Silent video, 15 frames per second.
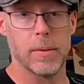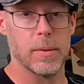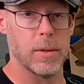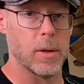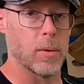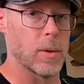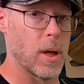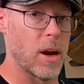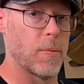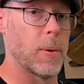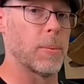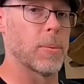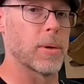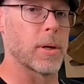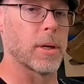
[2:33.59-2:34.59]
lot of
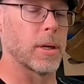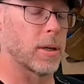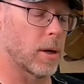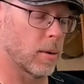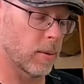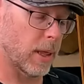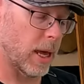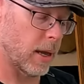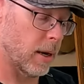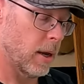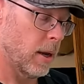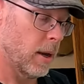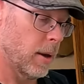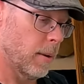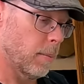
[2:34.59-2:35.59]
people are going to know that,
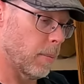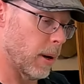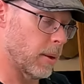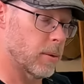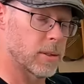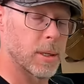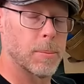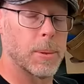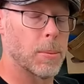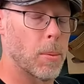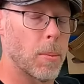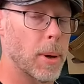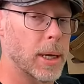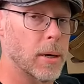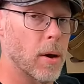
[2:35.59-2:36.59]
but some
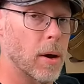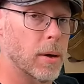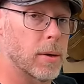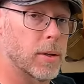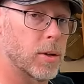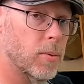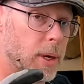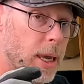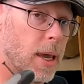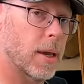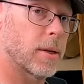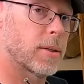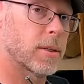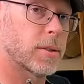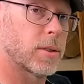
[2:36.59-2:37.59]
people might not. You
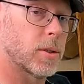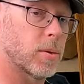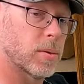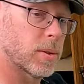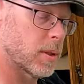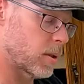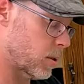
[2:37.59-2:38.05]
can't just use